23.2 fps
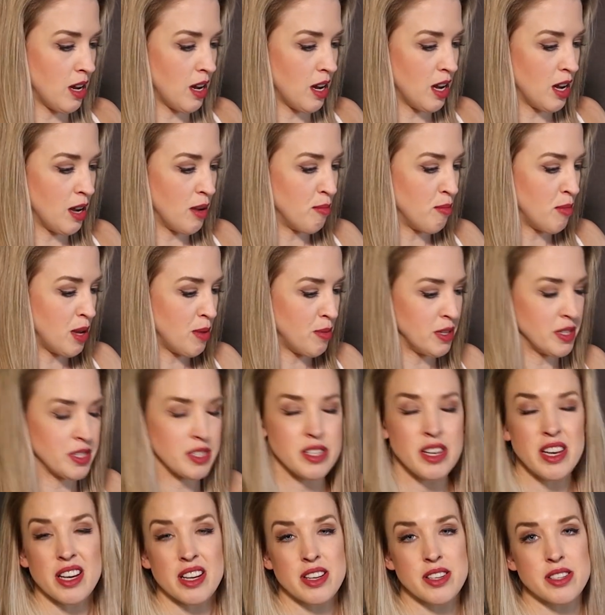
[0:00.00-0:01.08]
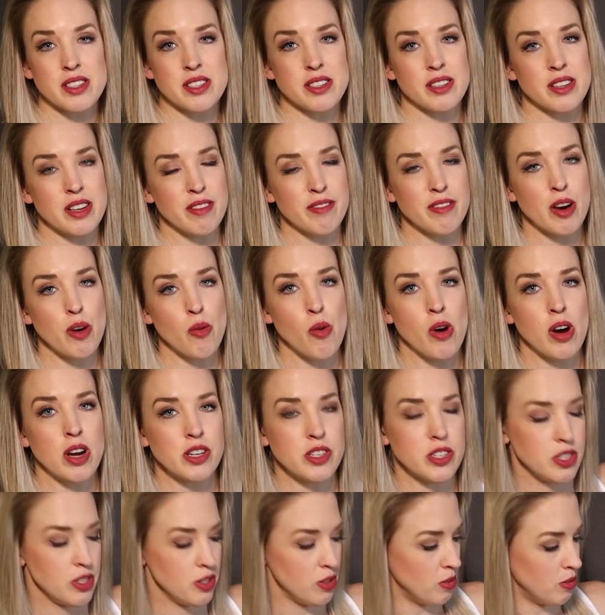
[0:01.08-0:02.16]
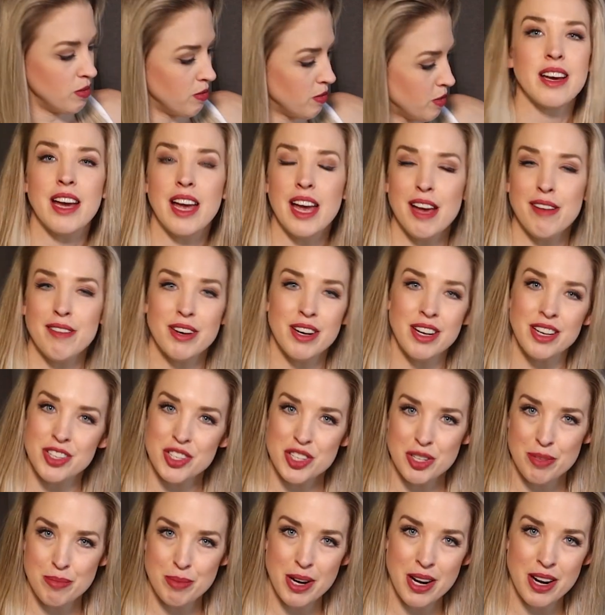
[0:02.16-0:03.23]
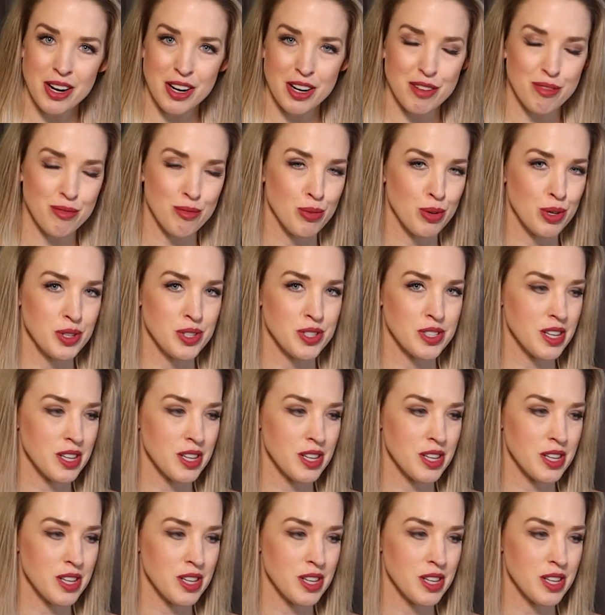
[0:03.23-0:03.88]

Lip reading: maybe 6 if I want to. I have an extra pair of wool